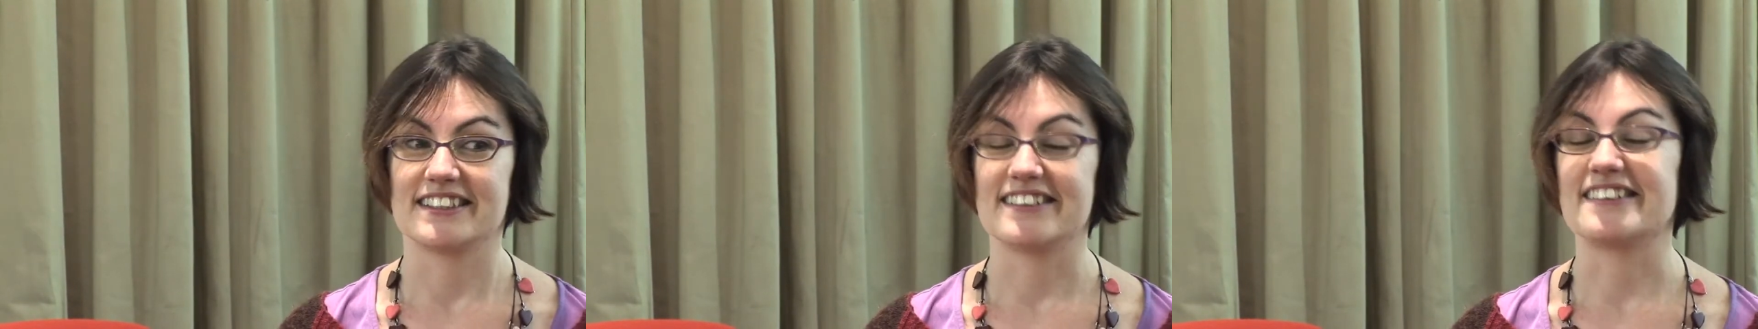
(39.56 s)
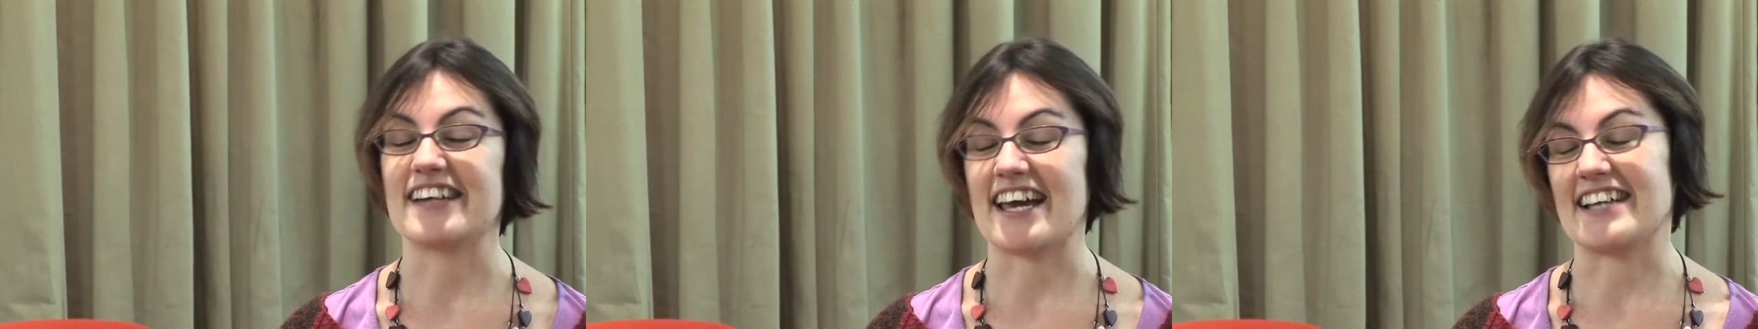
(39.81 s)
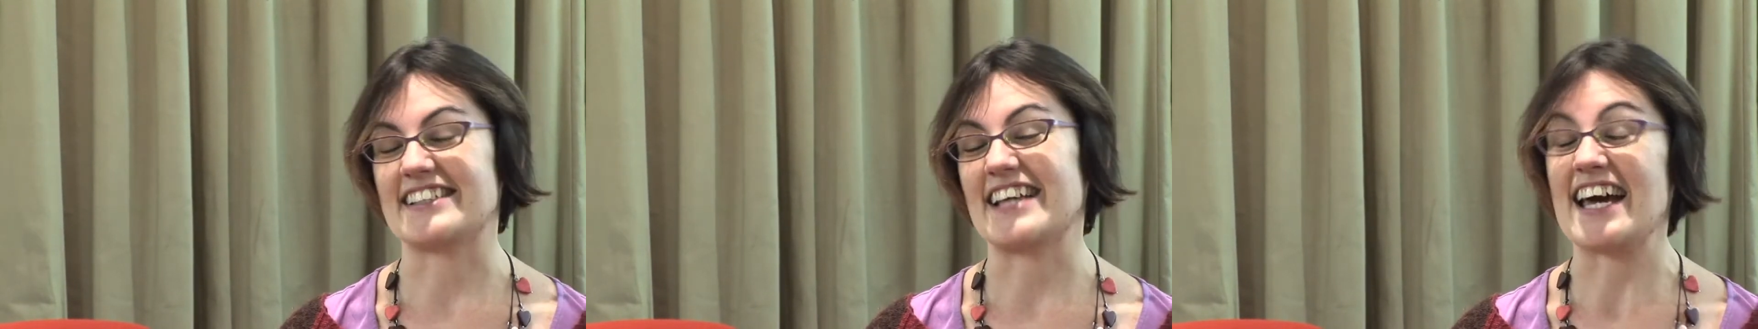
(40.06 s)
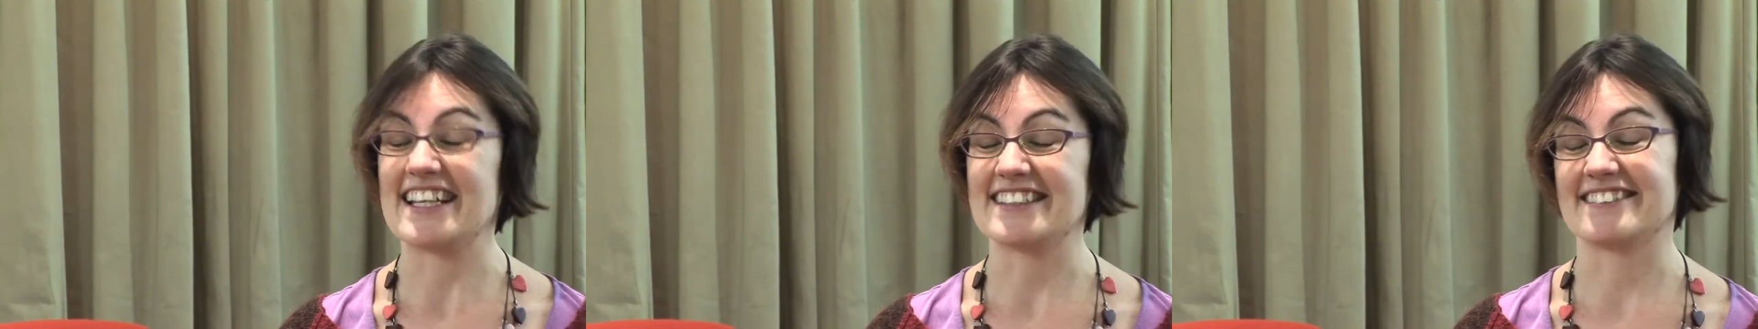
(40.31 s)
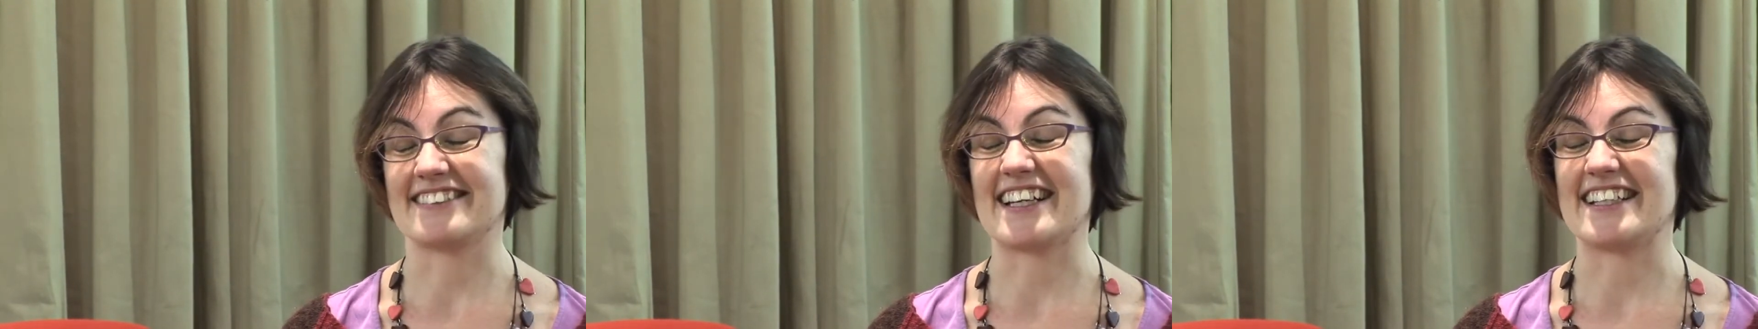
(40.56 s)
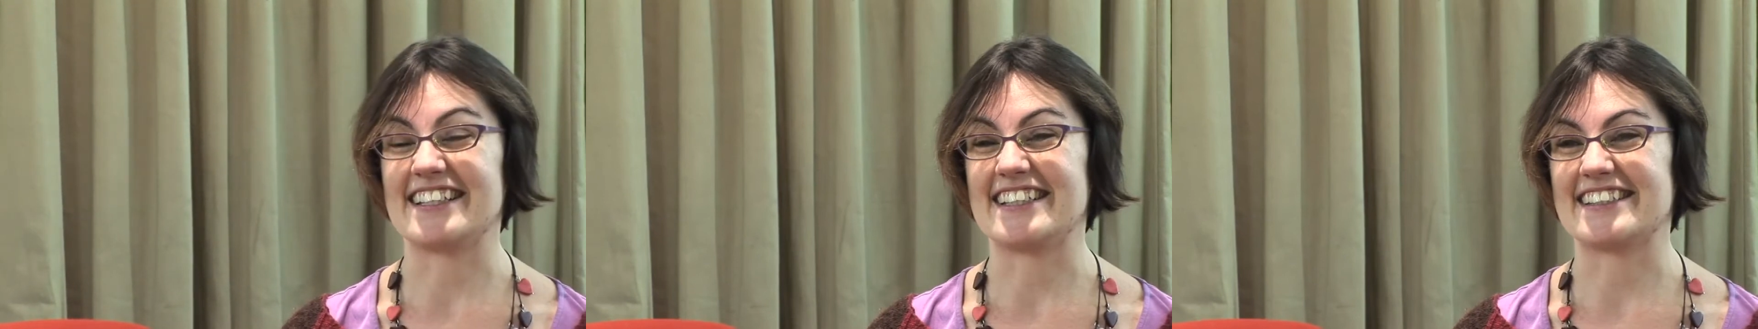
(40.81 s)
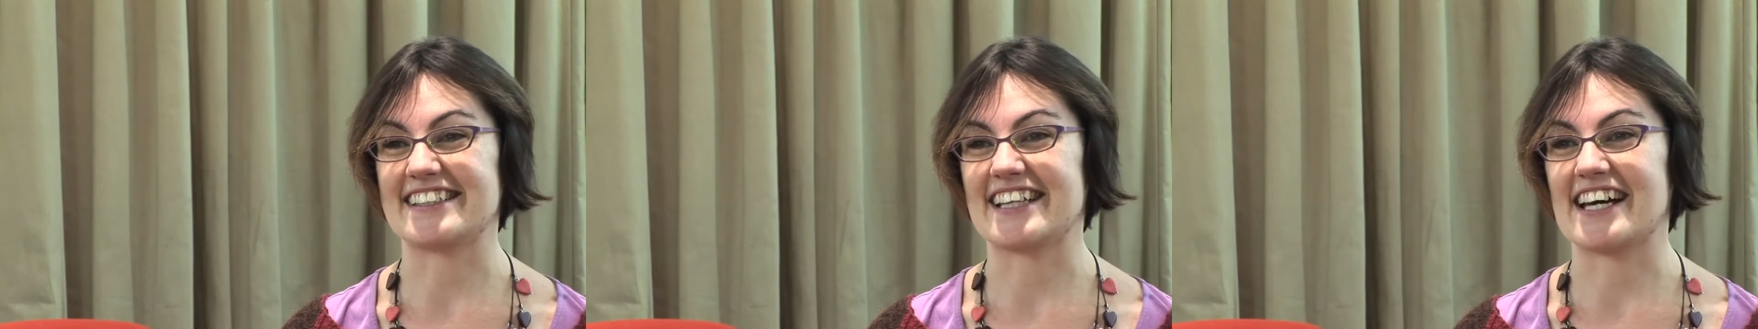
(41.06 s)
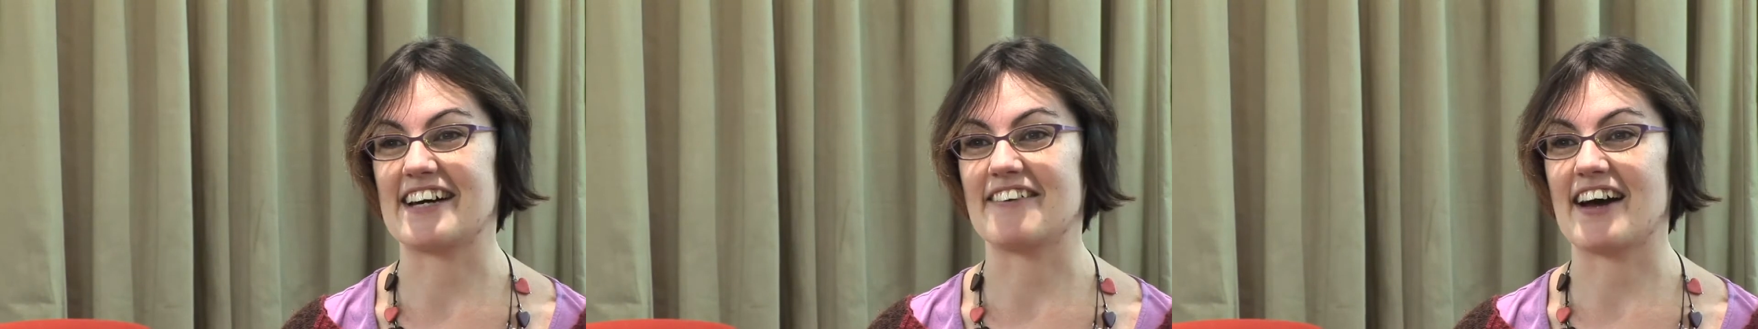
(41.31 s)
oh yes, eight or nine years ago,
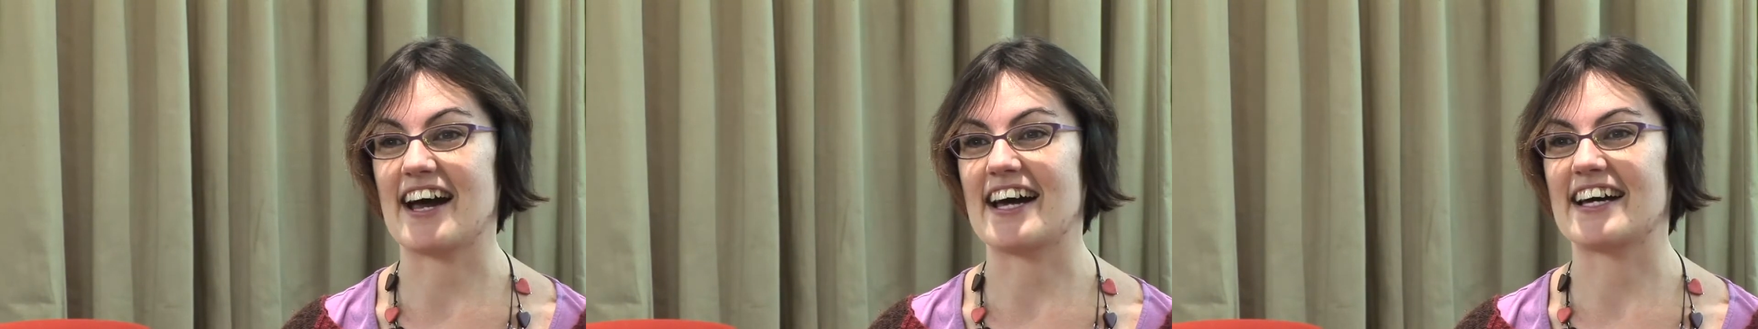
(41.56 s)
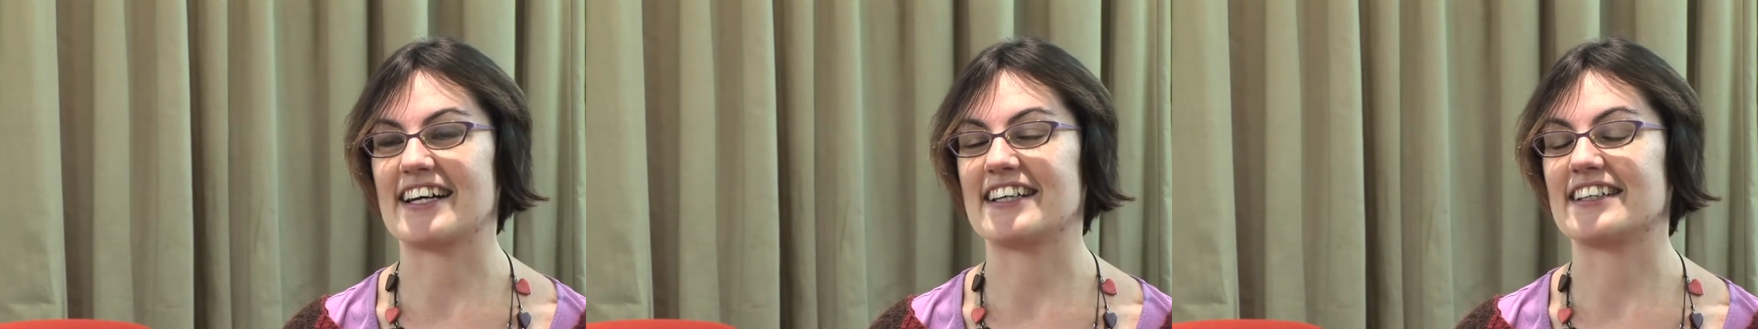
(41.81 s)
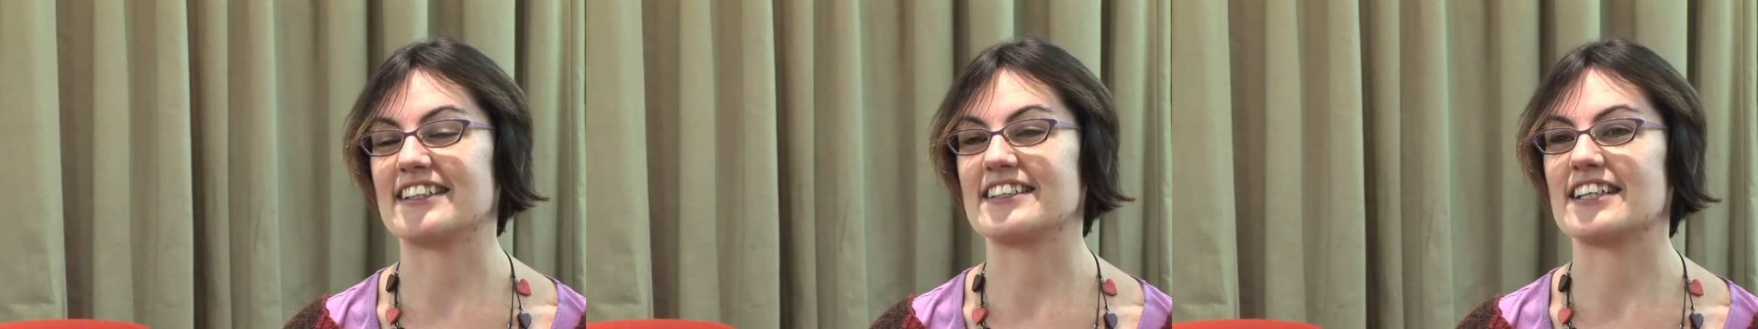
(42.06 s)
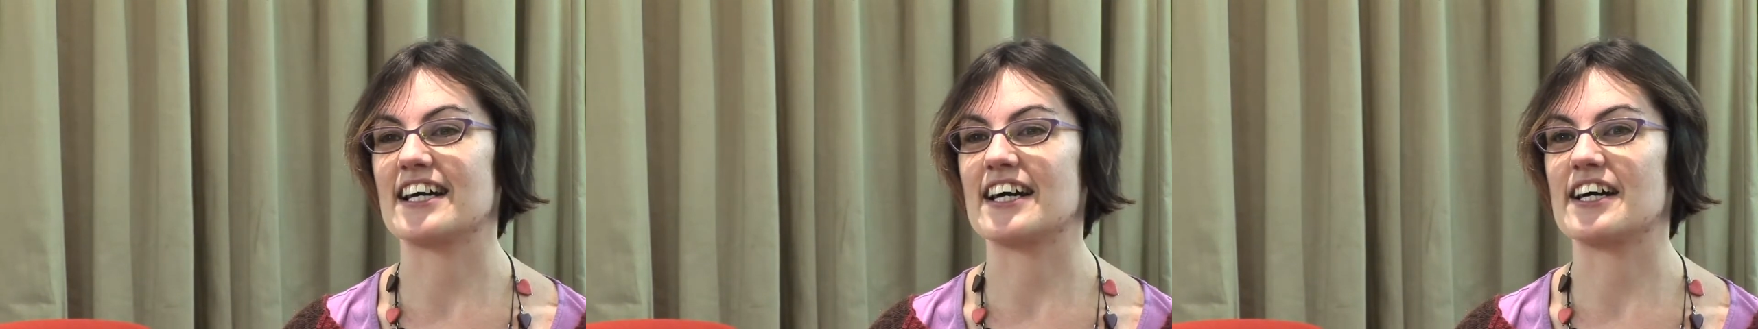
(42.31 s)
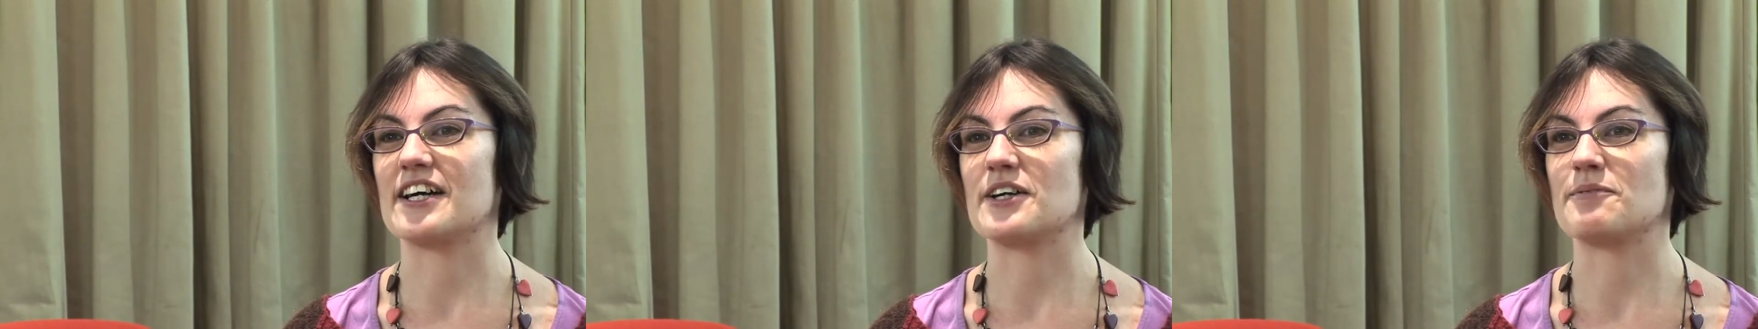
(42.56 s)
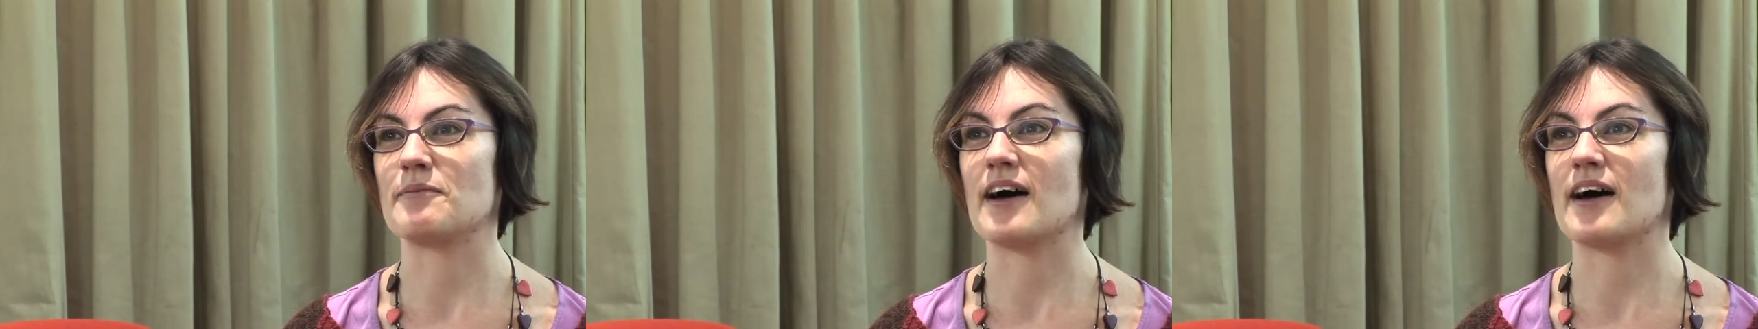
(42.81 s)
and um,